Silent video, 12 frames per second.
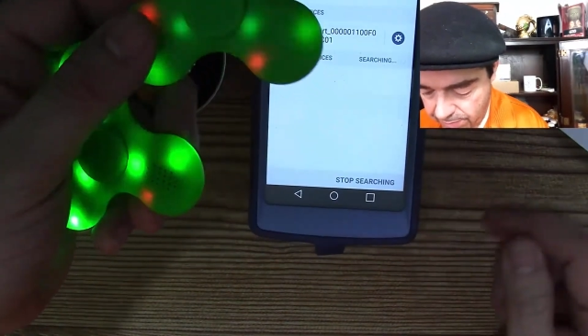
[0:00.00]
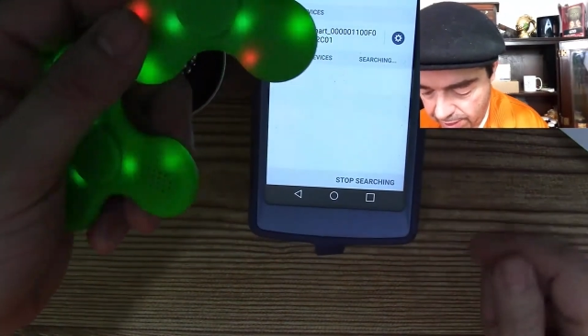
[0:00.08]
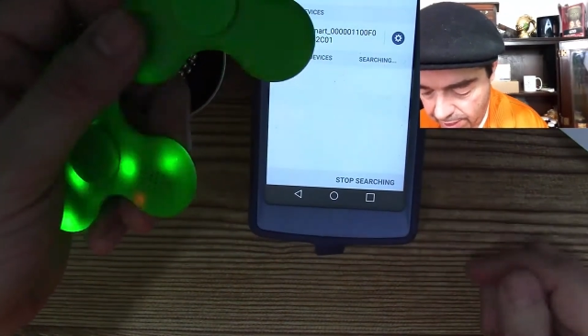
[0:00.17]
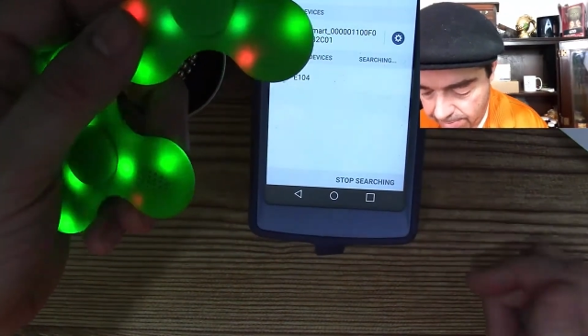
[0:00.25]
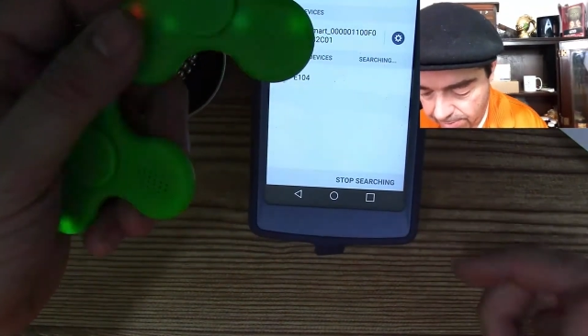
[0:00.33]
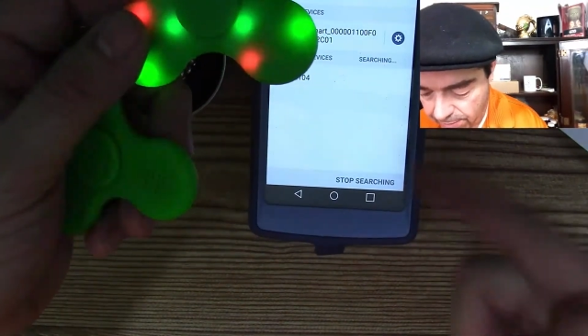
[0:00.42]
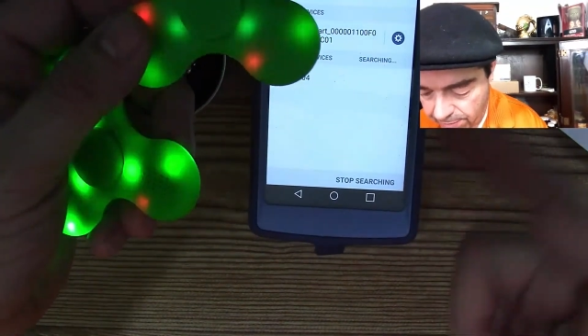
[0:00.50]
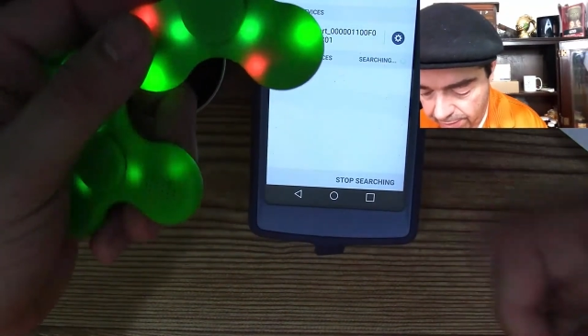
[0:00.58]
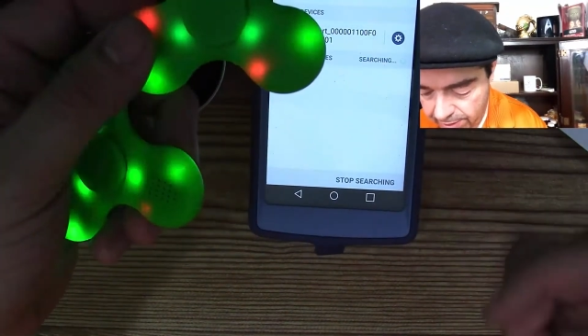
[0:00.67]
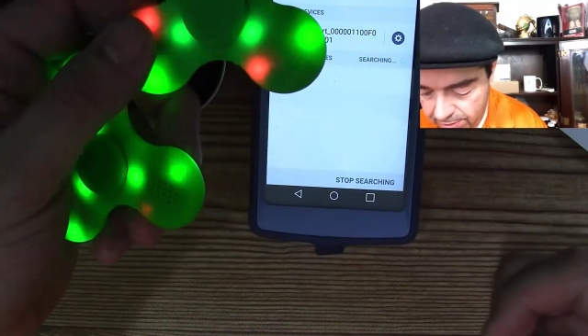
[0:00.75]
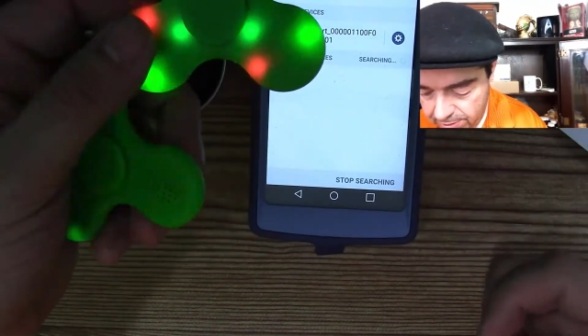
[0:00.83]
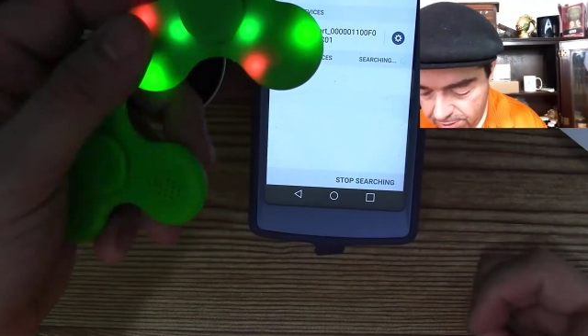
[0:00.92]
and both of
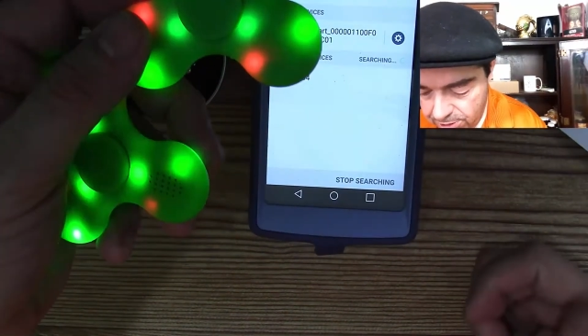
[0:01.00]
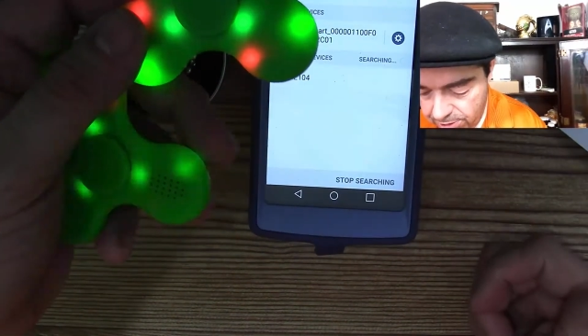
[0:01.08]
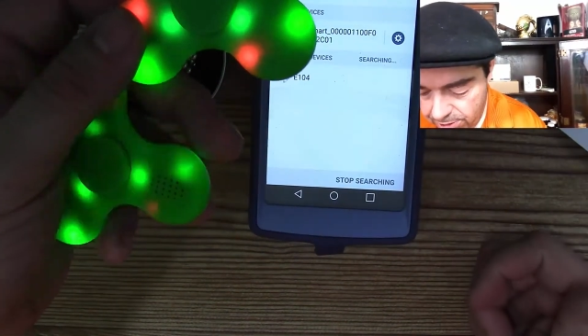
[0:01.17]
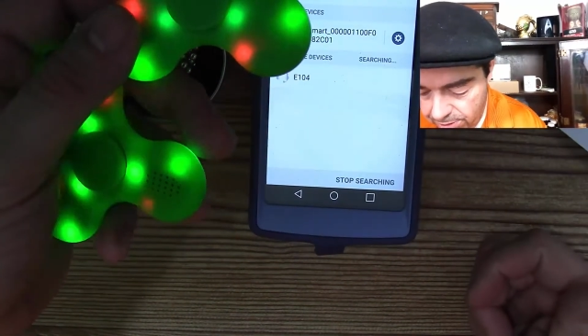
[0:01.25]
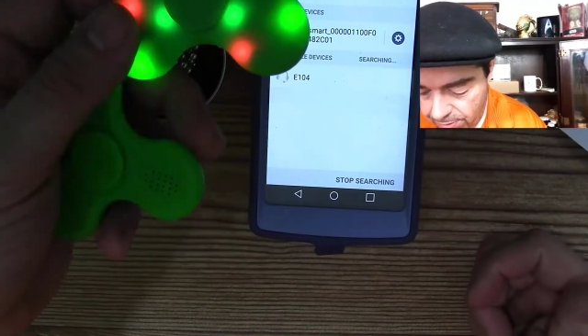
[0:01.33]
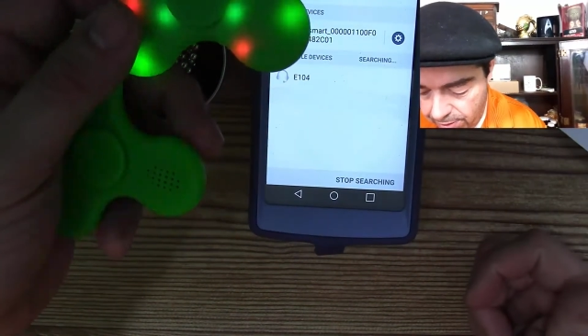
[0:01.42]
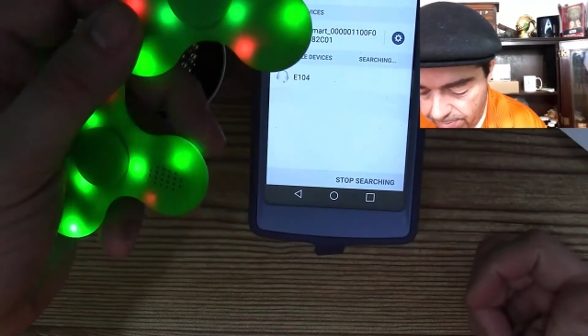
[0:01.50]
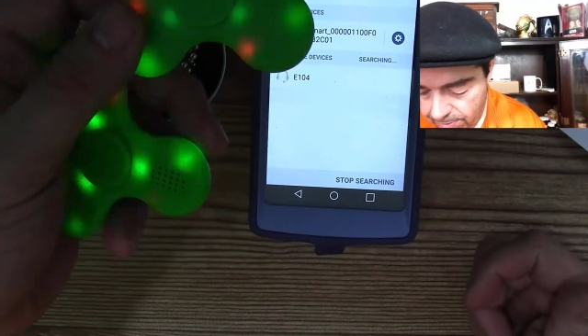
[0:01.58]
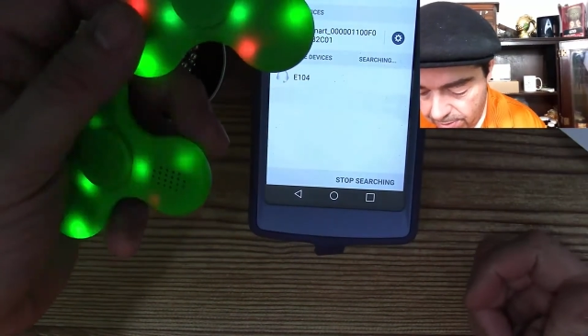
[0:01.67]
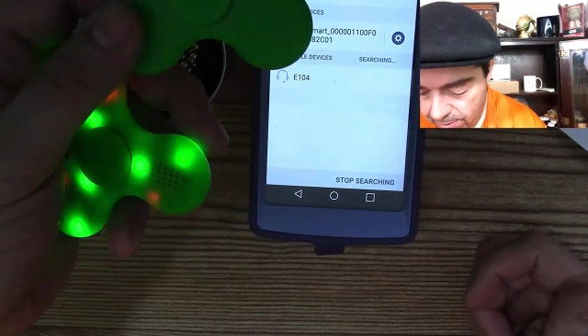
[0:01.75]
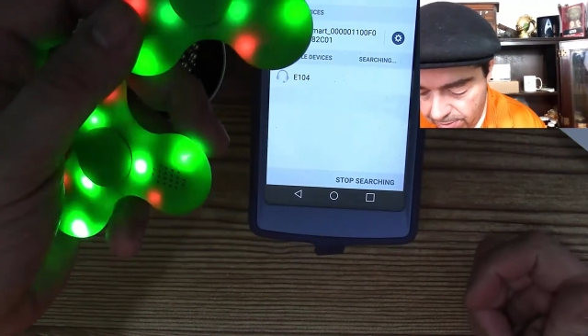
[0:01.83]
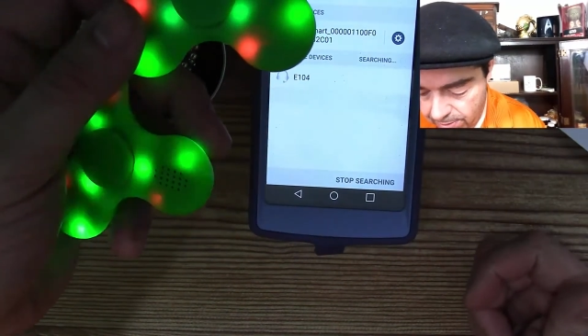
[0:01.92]
these should show up.
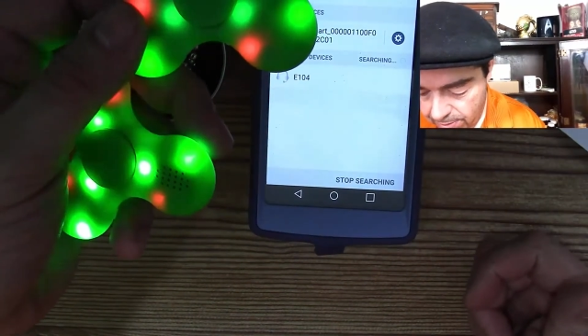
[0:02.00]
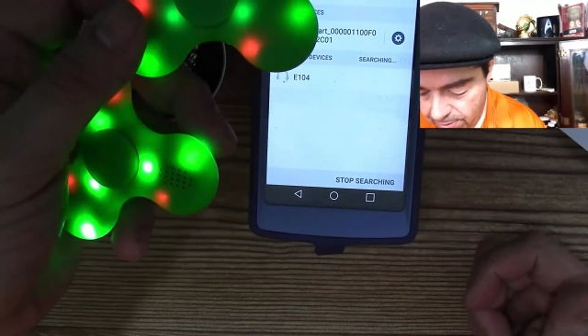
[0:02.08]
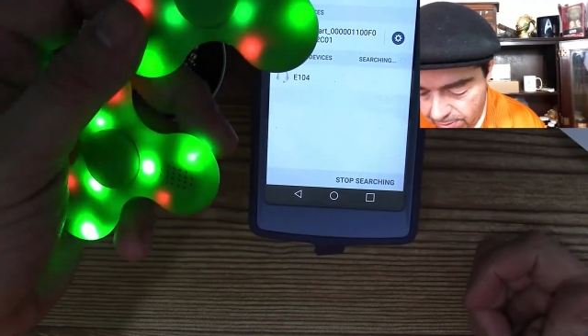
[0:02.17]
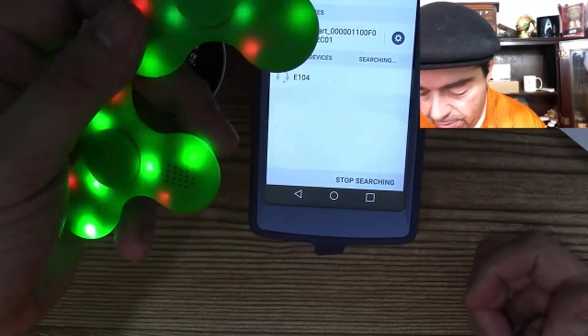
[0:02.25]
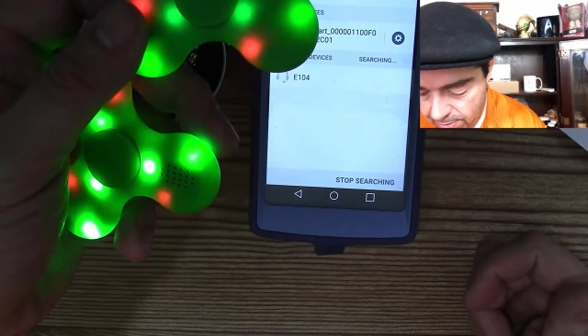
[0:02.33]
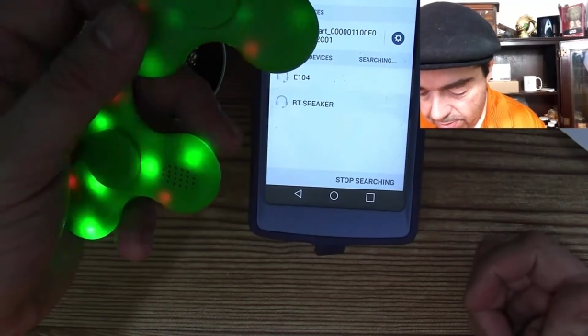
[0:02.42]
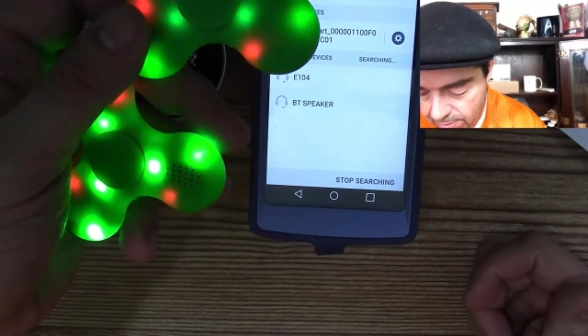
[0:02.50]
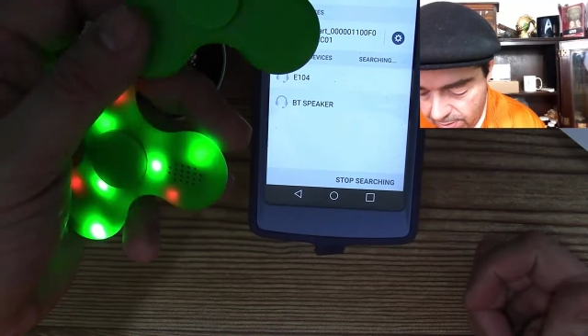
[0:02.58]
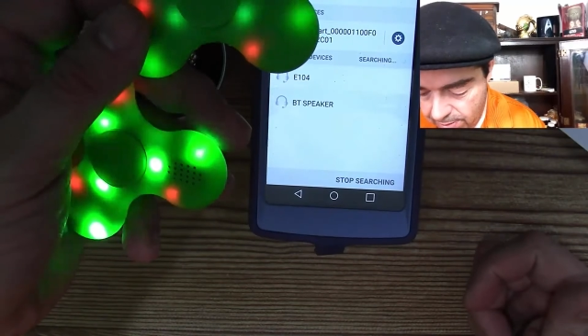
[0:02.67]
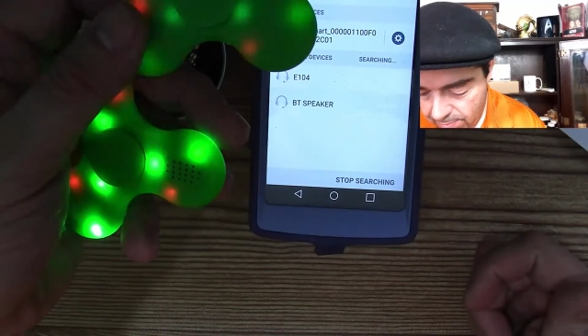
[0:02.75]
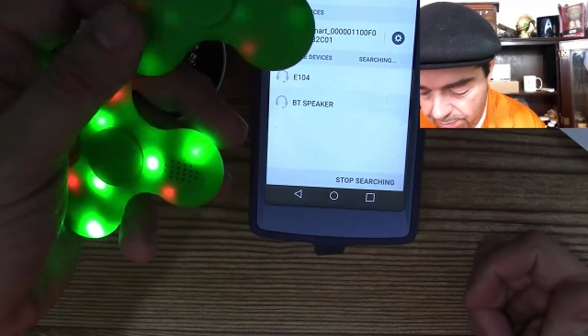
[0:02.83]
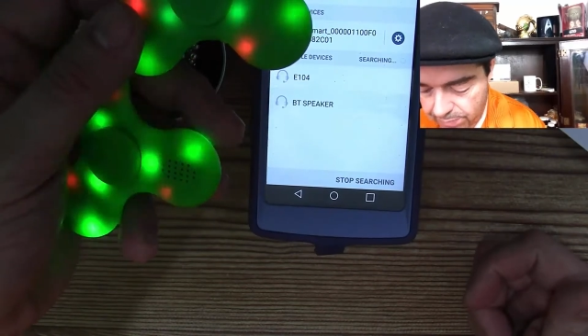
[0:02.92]

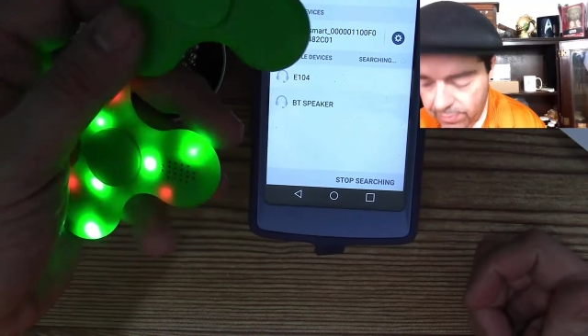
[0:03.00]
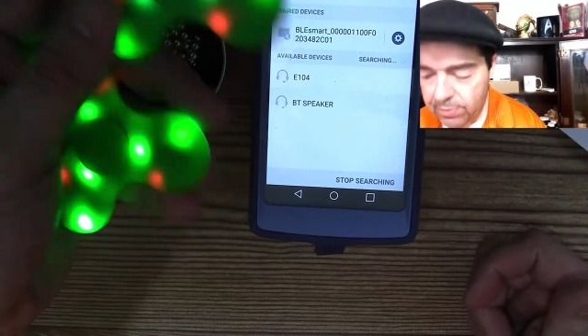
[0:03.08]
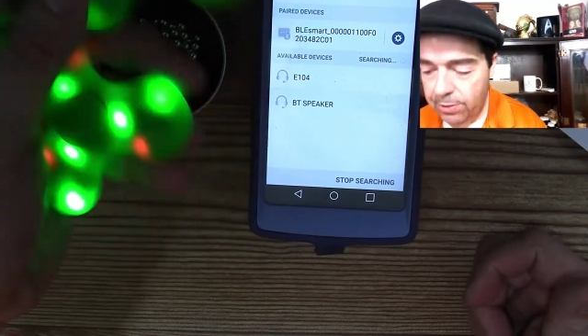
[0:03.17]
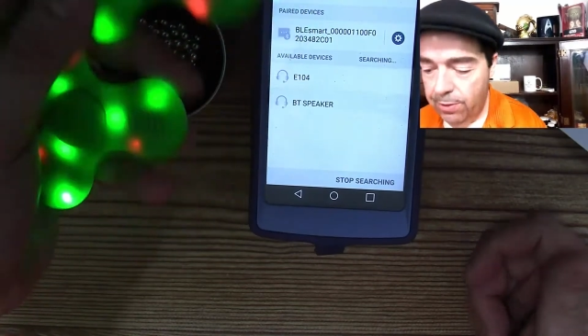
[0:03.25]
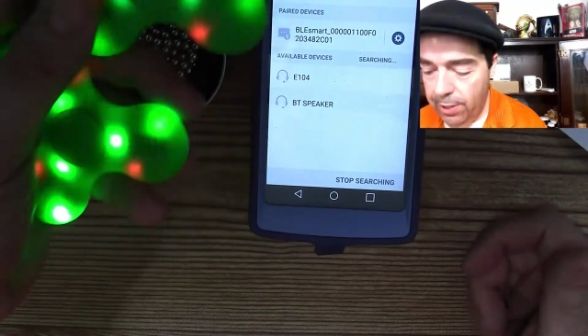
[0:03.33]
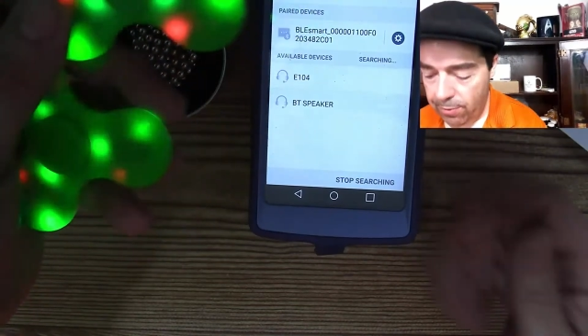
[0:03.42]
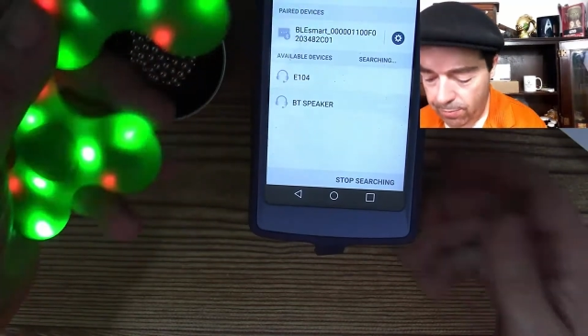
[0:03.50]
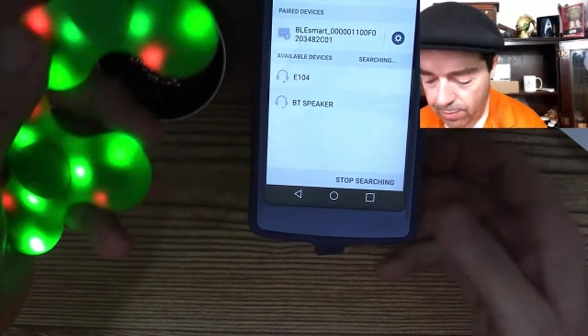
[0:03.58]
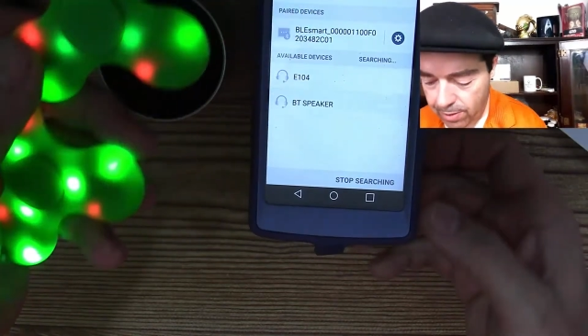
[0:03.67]
So there you go.